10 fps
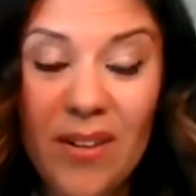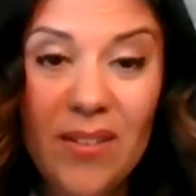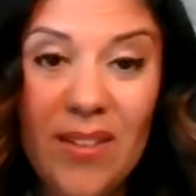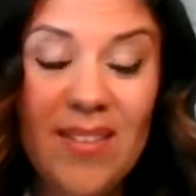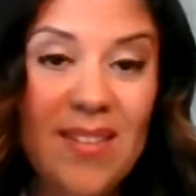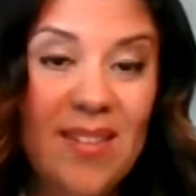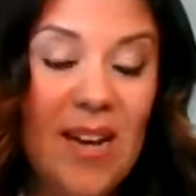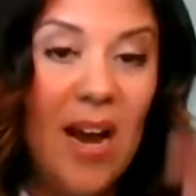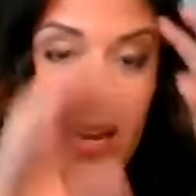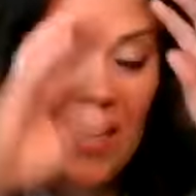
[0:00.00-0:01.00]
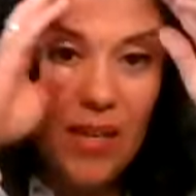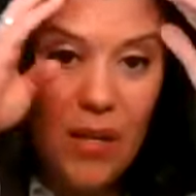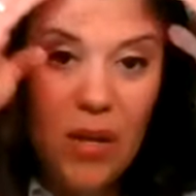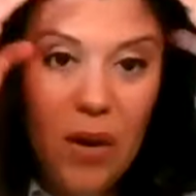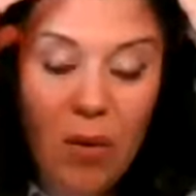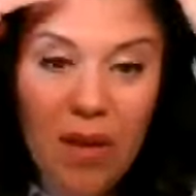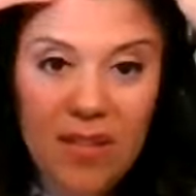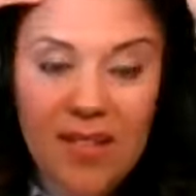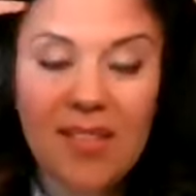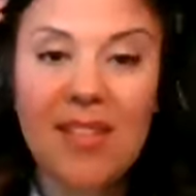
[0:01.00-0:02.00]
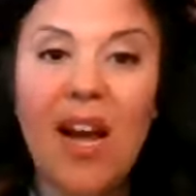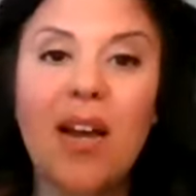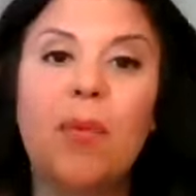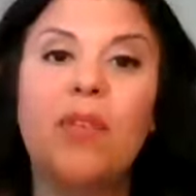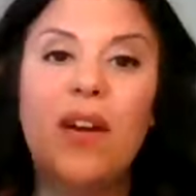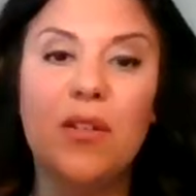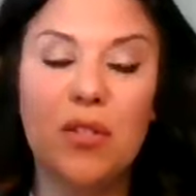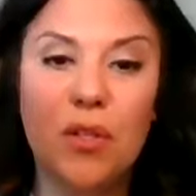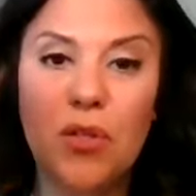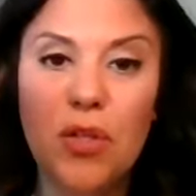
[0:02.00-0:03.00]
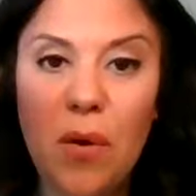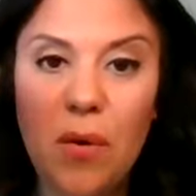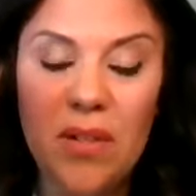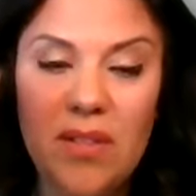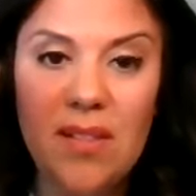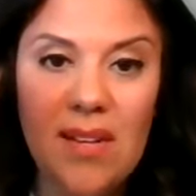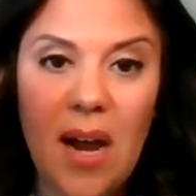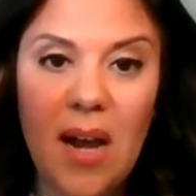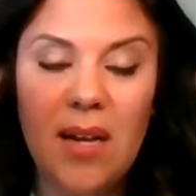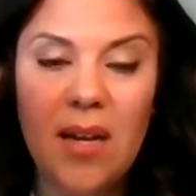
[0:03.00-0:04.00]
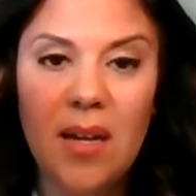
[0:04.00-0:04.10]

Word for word: This is not a professional show. This is not...